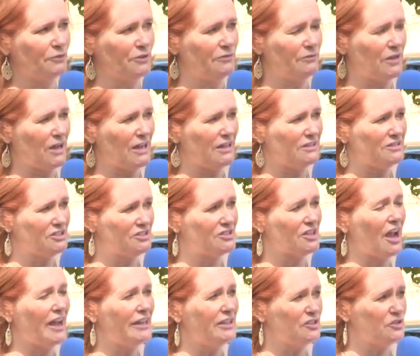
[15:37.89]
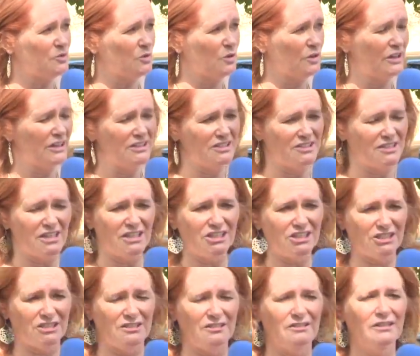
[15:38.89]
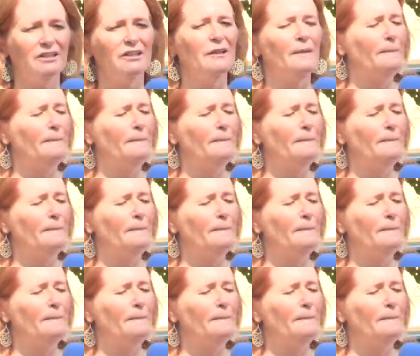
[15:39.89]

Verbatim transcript: We've got science organization.